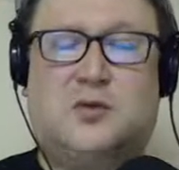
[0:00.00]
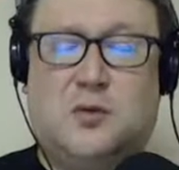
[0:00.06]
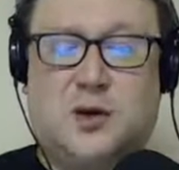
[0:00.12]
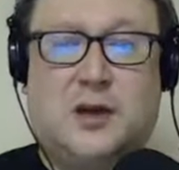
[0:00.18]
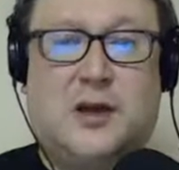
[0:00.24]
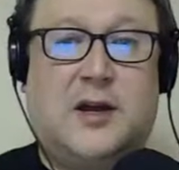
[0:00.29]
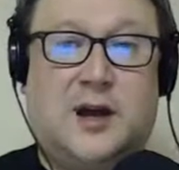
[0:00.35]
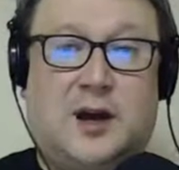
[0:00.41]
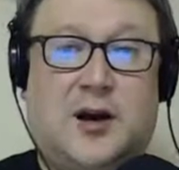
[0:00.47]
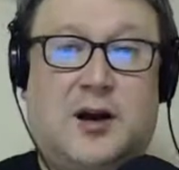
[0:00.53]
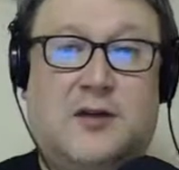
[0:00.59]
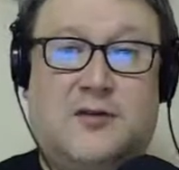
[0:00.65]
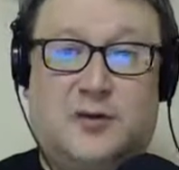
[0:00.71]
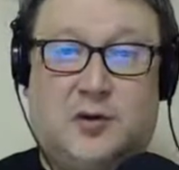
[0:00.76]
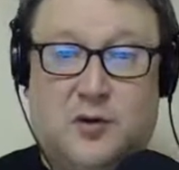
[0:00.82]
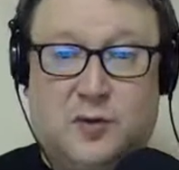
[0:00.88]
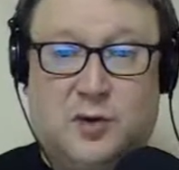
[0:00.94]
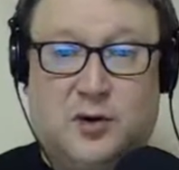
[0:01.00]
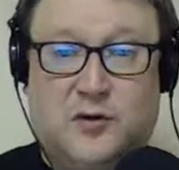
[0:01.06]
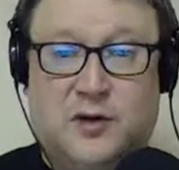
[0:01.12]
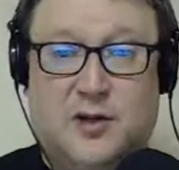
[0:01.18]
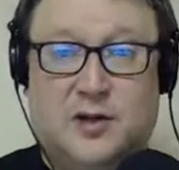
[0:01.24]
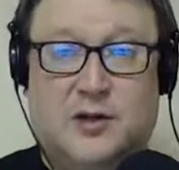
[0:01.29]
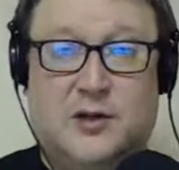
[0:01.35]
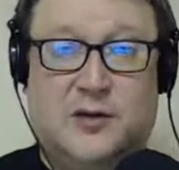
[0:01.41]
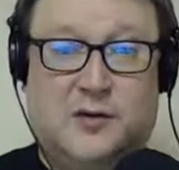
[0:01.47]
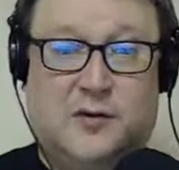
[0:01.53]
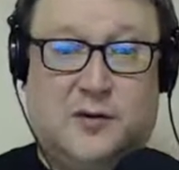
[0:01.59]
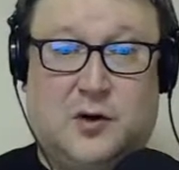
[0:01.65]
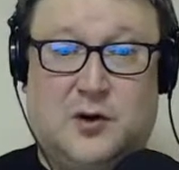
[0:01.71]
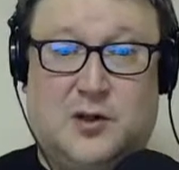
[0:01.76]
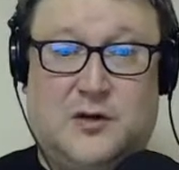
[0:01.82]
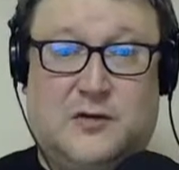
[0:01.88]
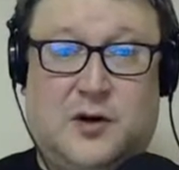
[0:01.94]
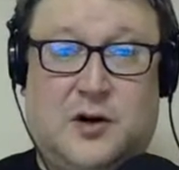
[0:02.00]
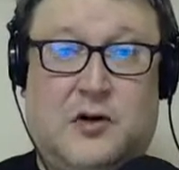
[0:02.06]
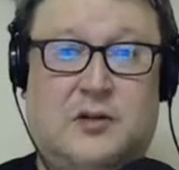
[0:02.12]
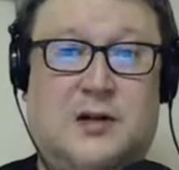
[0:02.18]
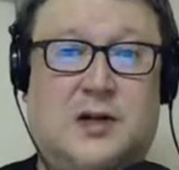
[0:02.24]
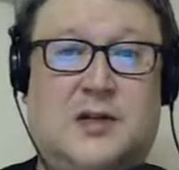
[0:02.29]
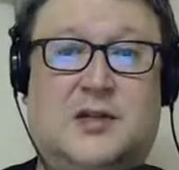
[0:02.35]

really odd for a movie to do, first of all,